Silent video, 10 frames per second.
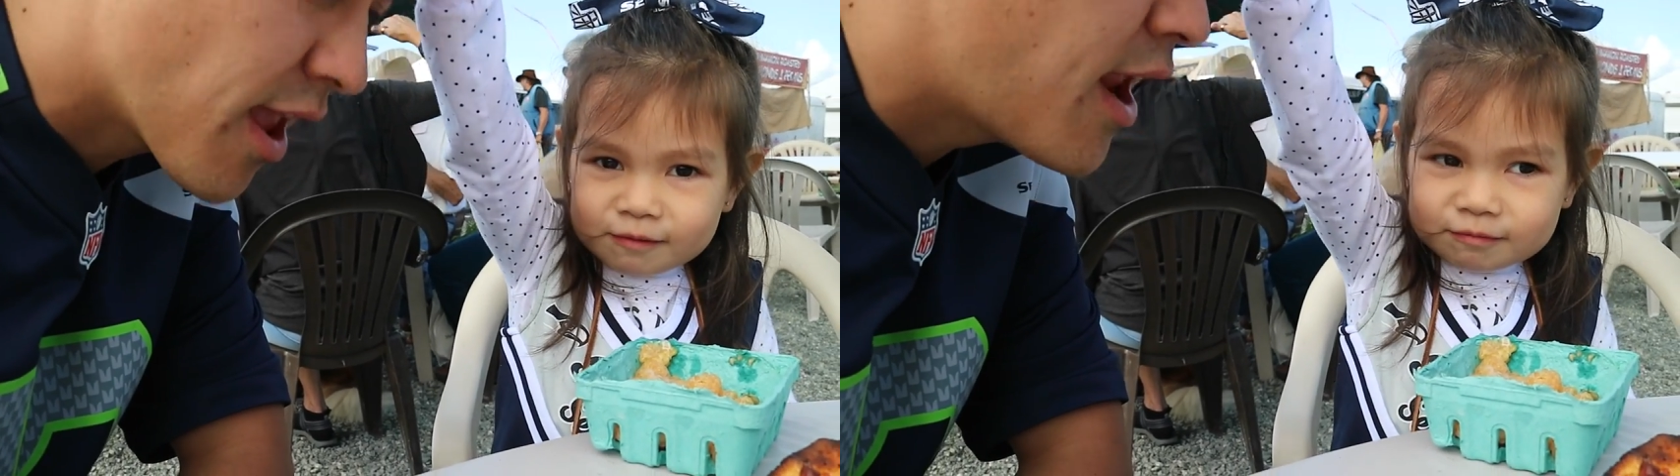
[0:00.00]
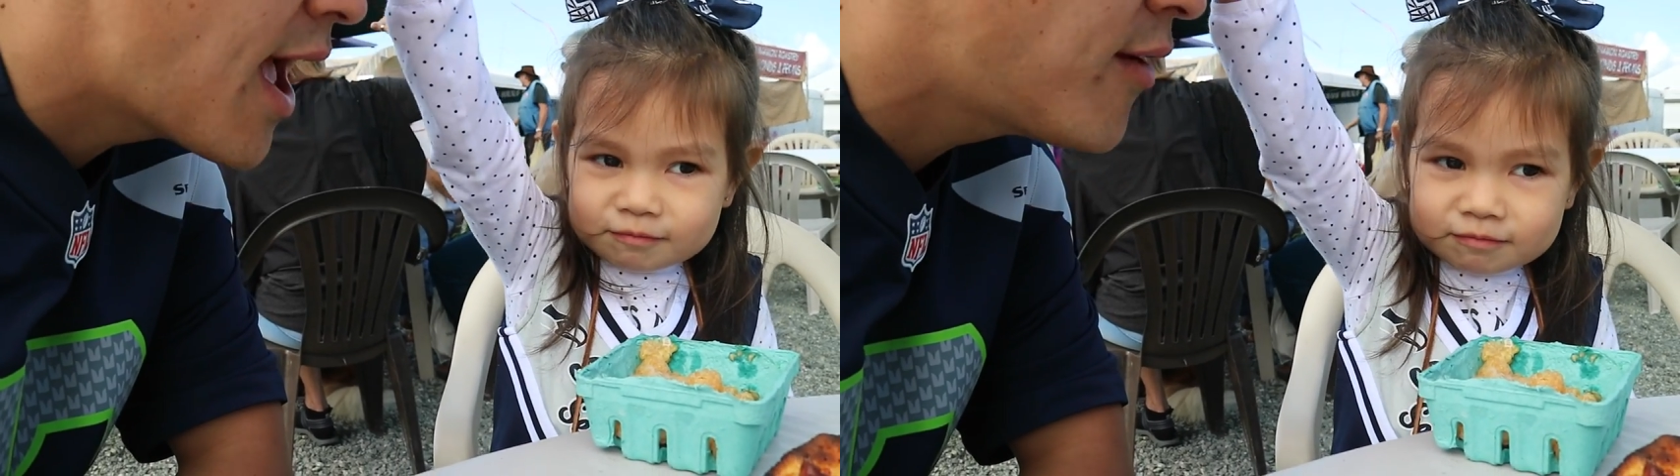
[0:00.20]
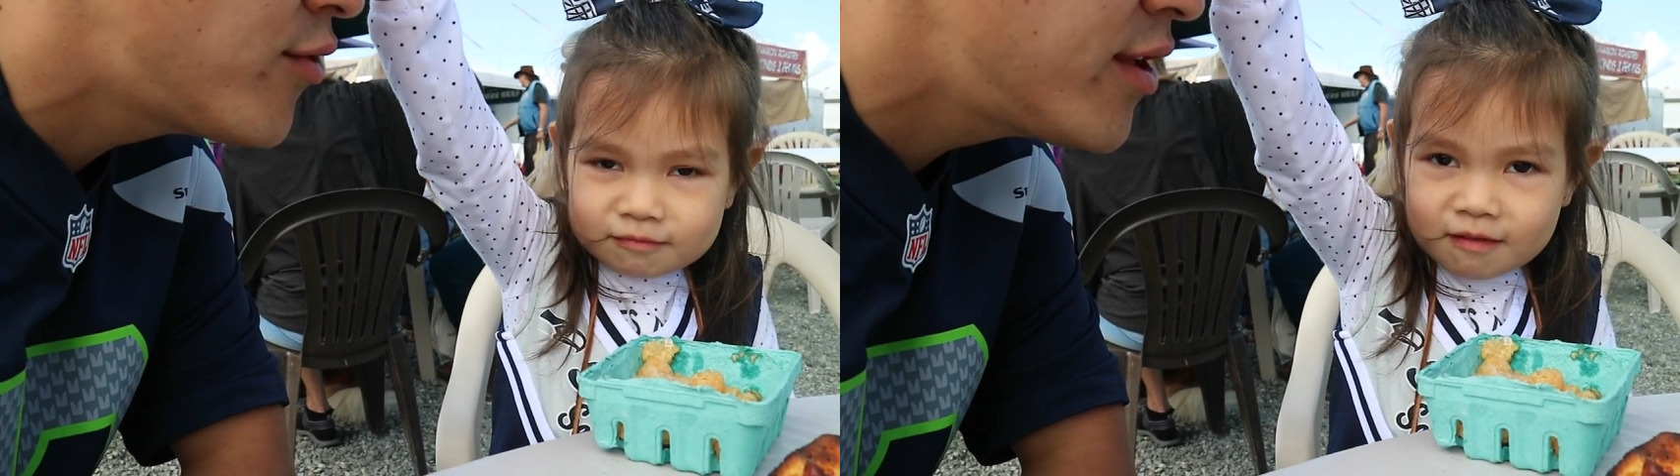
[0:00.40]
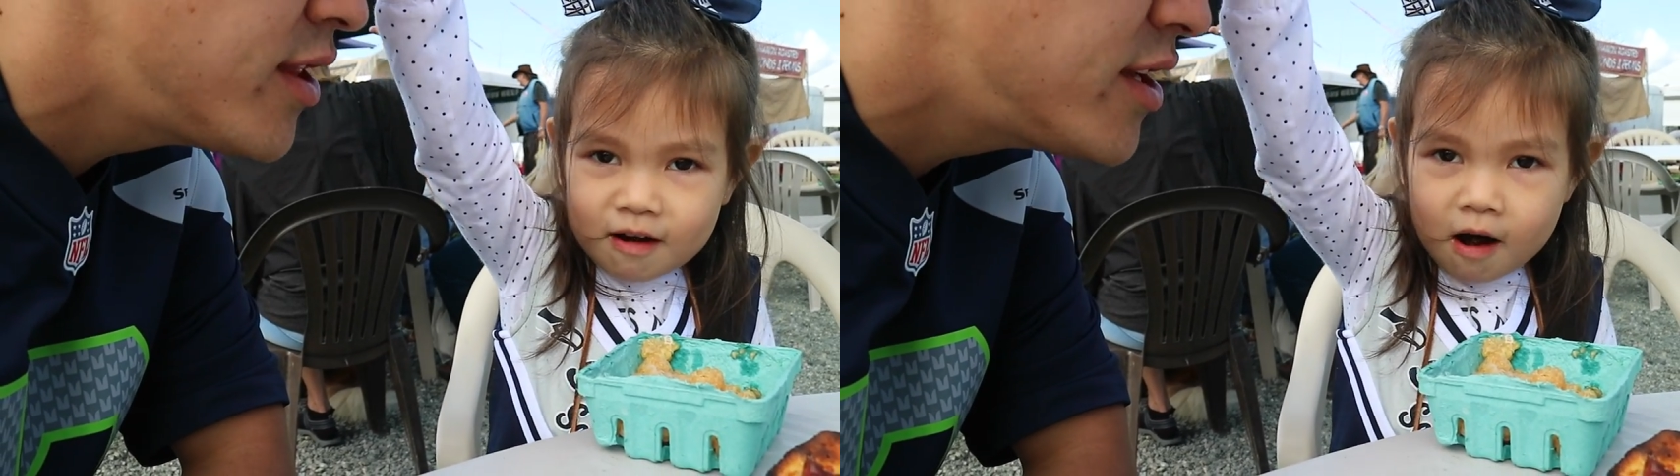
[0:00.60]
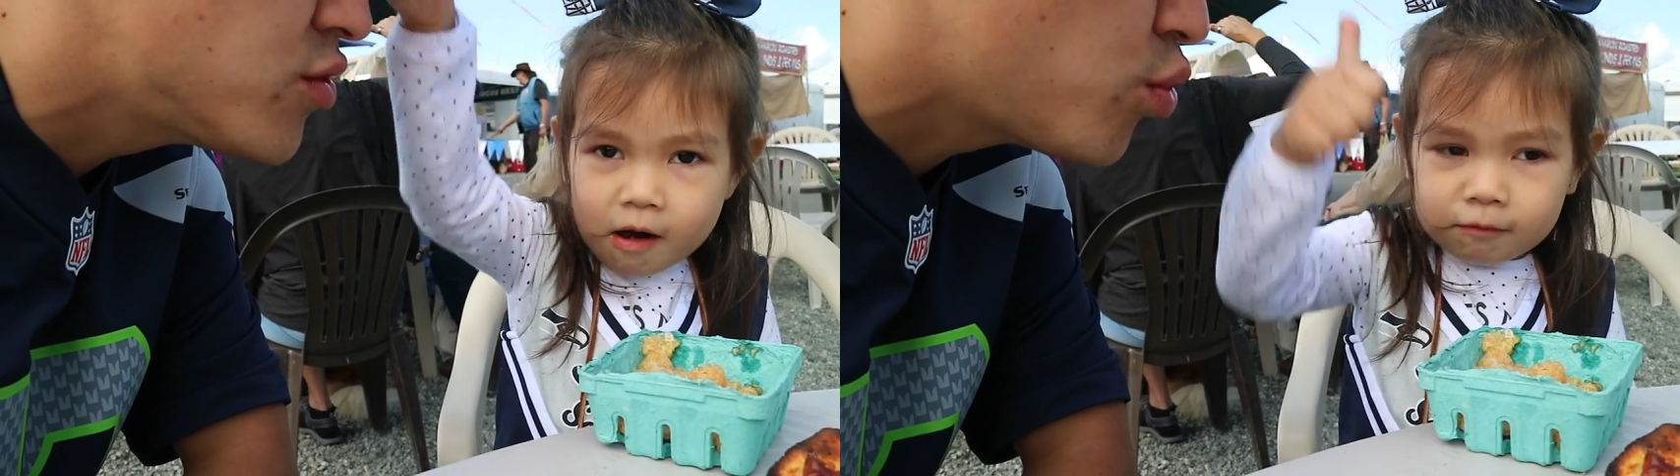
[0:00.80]
Can I have one
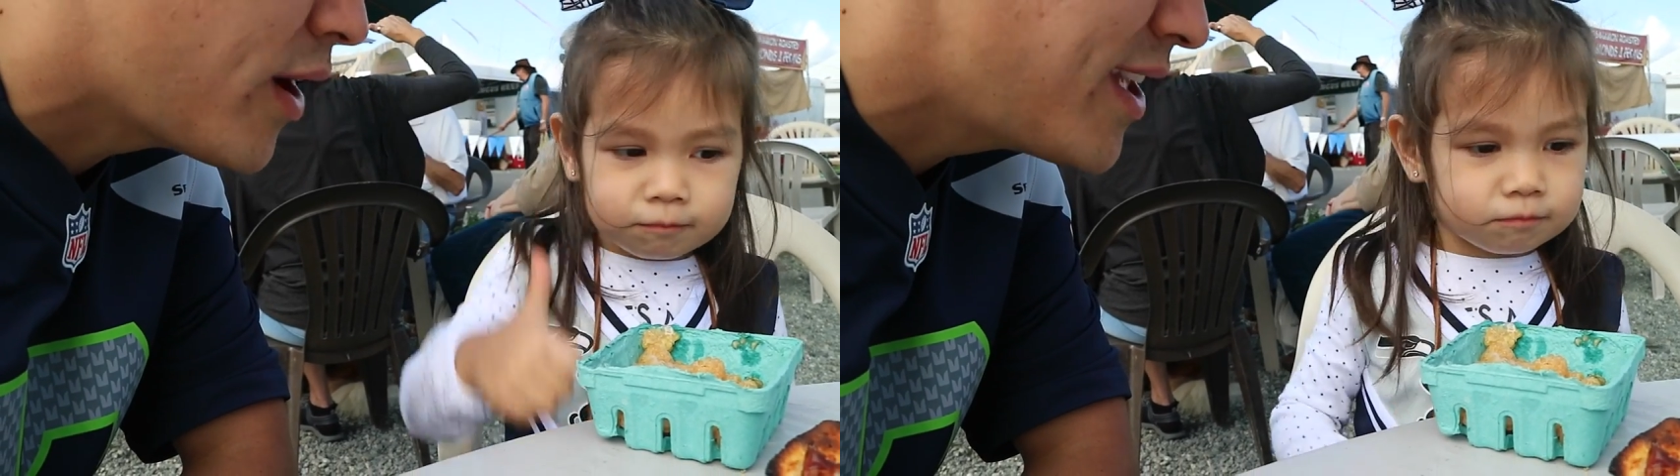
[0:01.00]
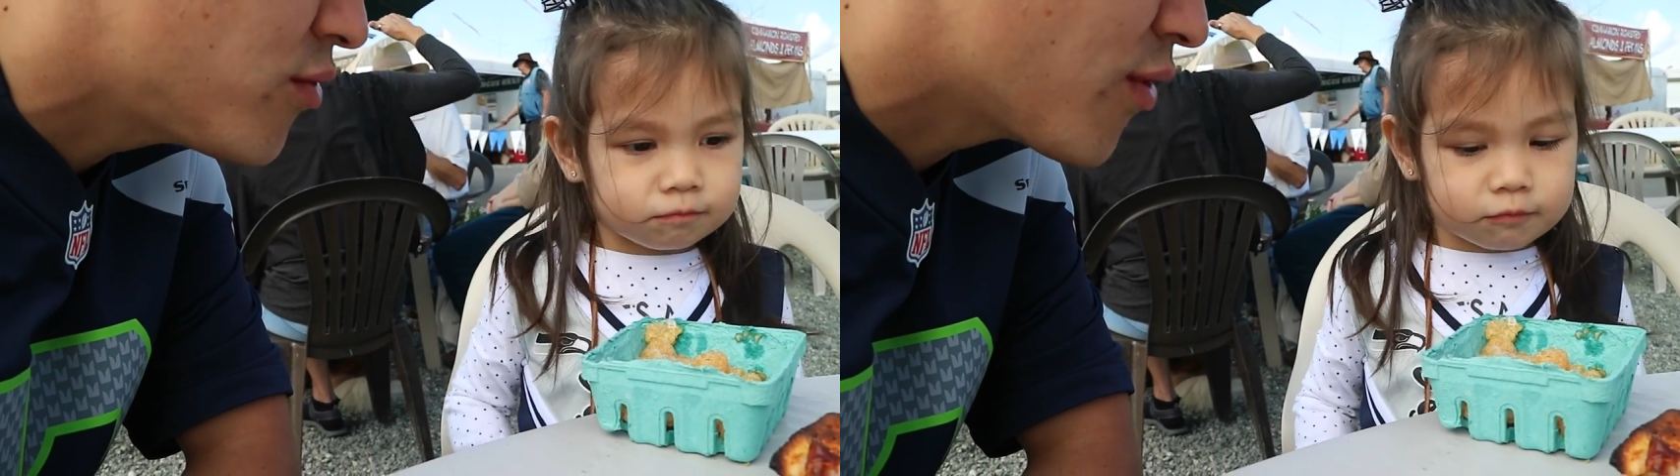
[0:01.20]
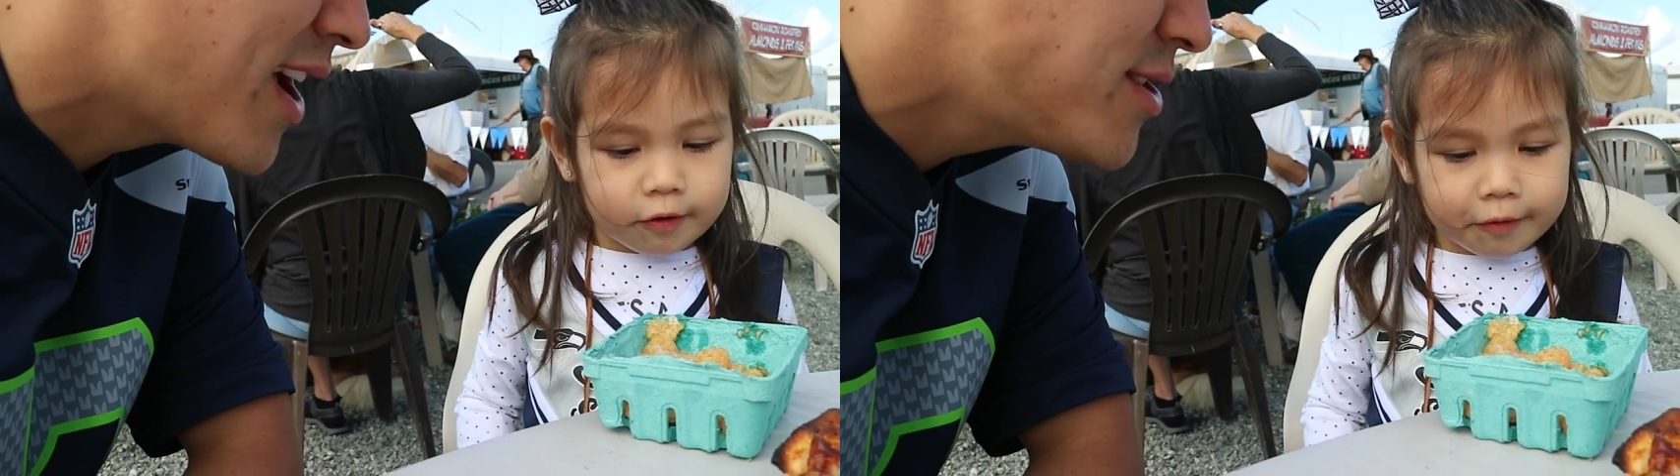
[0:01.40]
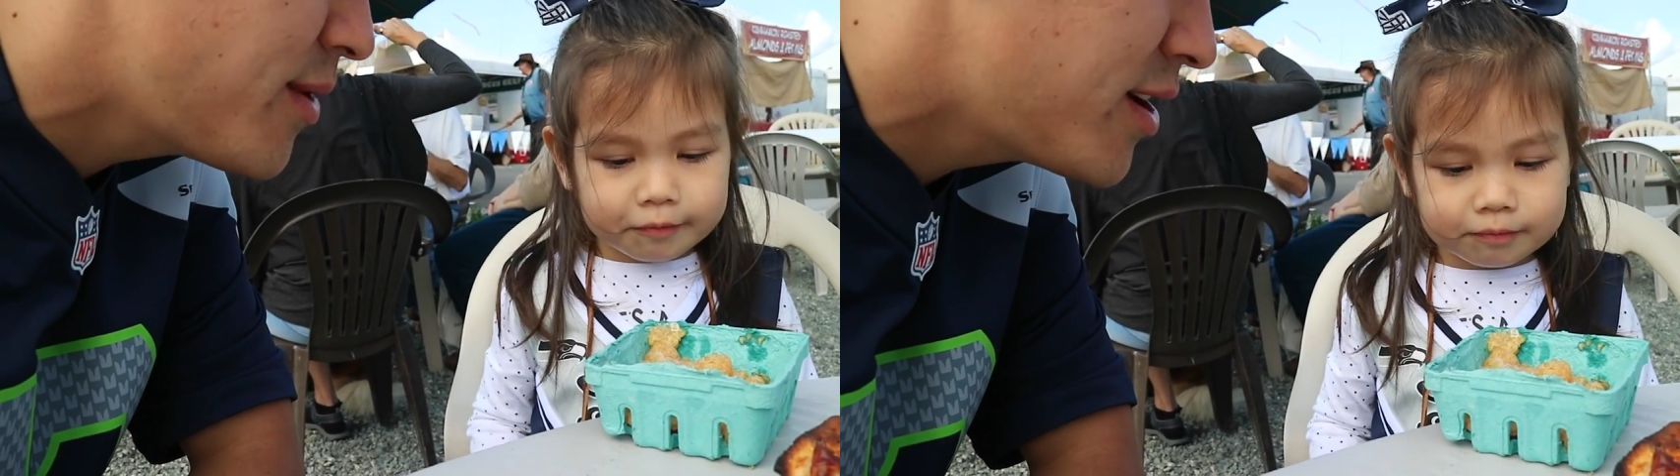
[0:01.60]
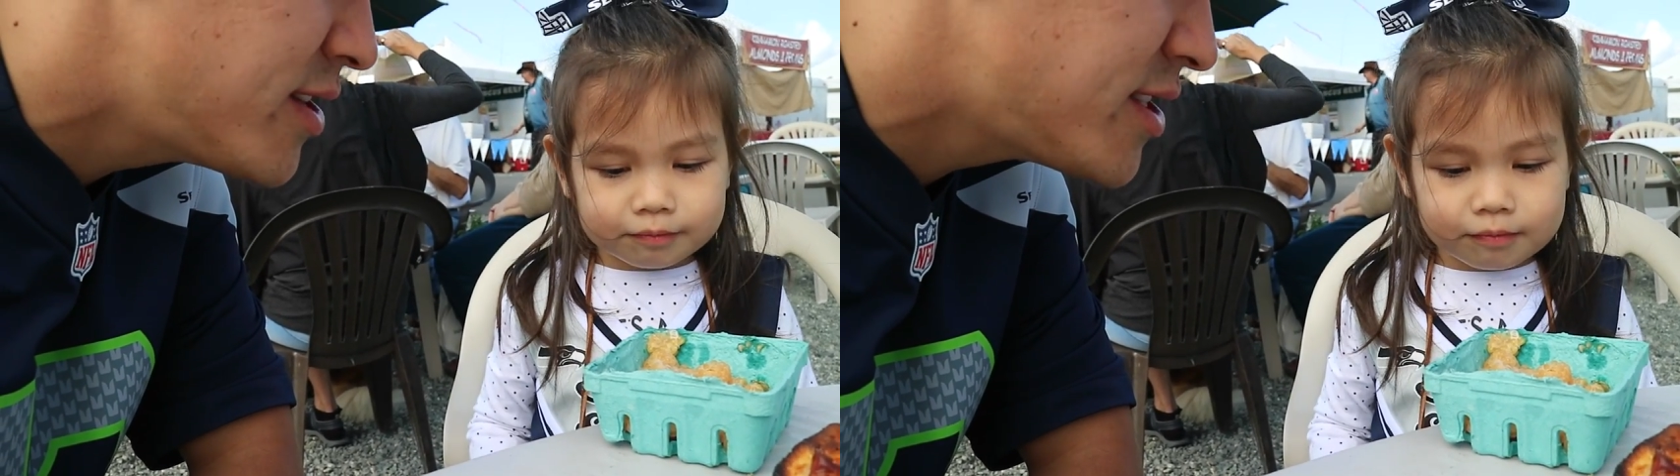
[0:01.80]
of these white
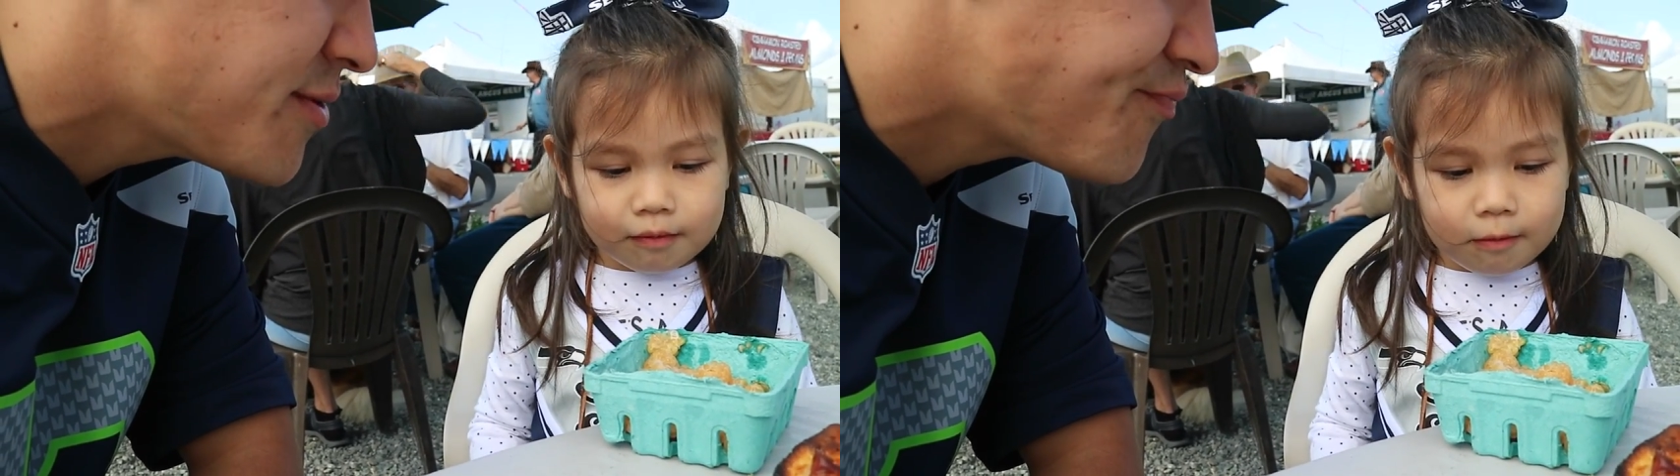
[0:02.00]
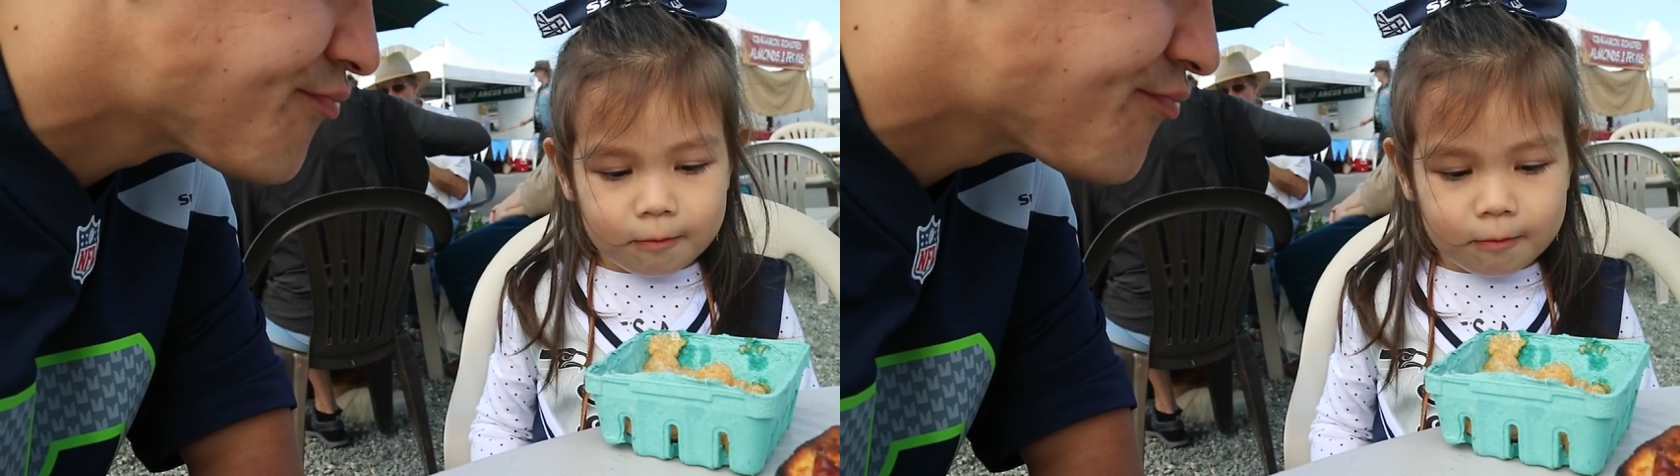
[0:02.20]
raspberries?